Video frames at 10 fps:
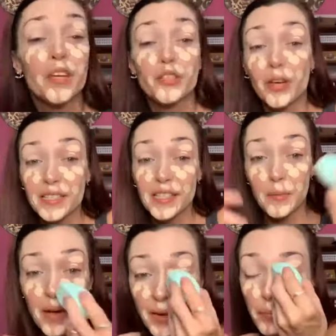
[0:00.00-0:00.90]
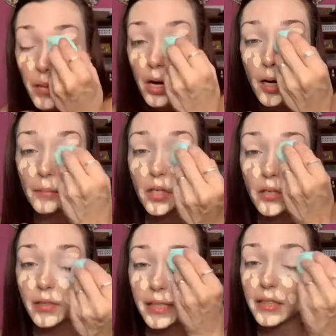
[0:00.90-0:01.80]
You guys like my
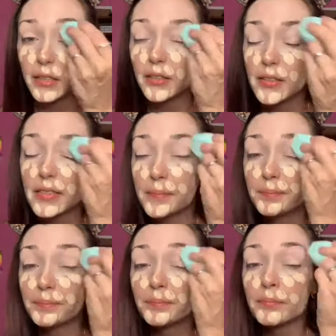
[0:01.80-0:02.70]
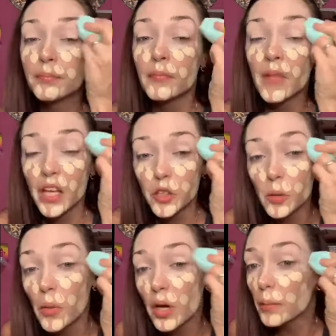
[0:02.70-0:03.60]
little ears? I think I'm
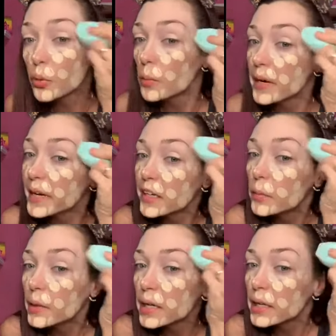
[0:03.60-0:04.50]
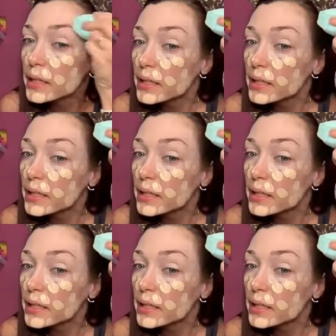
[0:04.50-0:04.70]
gonna pull my hair back.